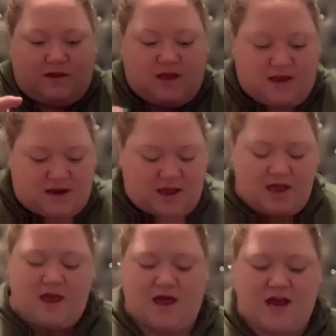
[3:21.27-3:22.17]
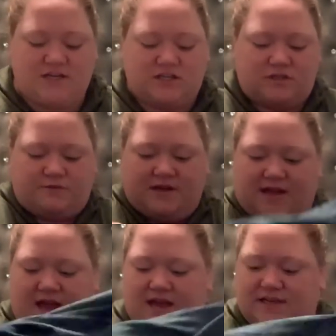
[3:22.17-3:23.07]
And I just
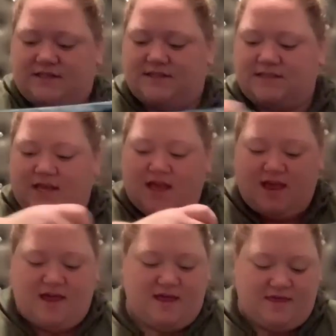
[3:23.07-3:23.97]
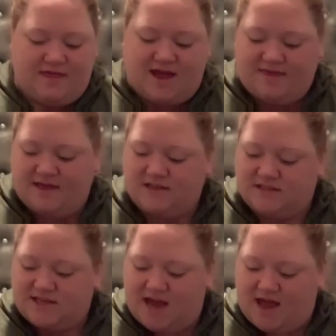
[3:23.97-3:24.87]
realized that this
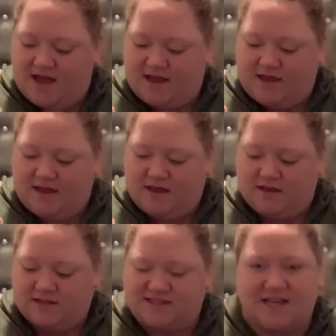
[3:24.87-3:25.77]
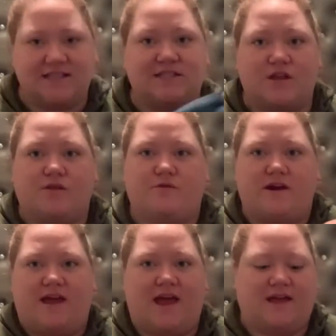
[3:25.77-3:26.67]
tag says
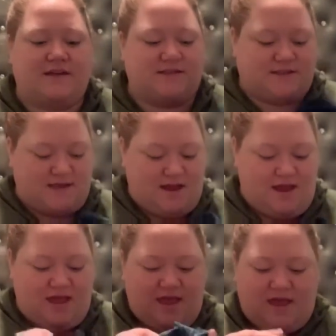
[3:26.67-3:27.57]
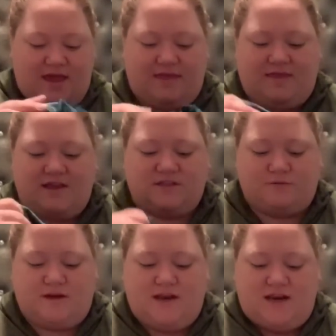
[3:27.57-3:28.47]
3X and this
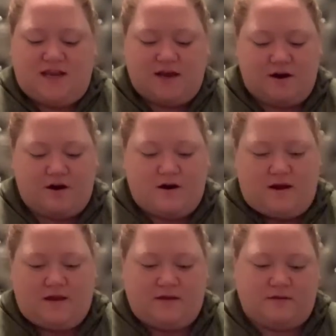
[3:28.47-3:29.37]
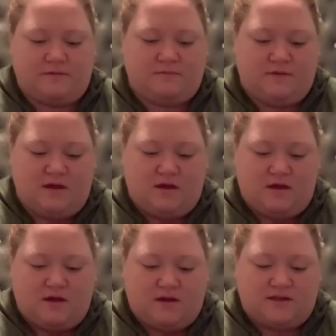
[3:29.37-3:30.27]
one in here
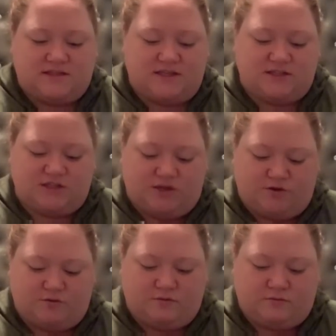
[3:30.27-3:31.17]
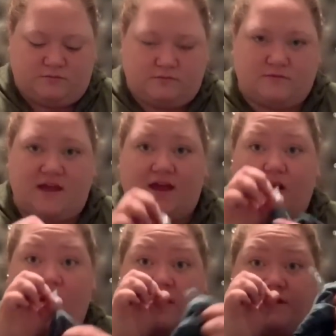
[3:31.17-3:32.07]
says 2, like
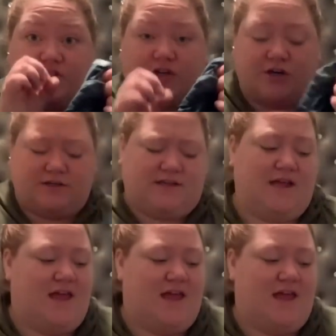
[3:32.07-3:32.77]
on the shirt.